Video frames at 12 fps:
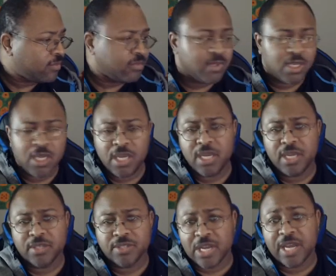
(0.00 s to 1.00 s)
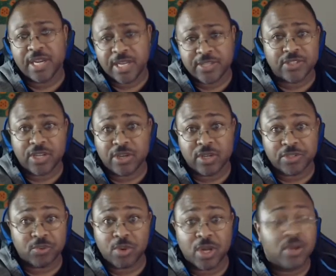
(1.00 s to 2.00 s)
He signed his deal as
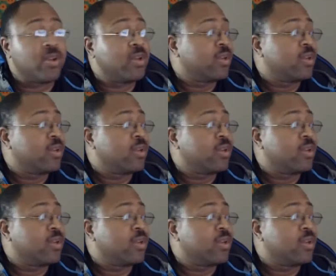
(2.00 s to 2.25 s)
well.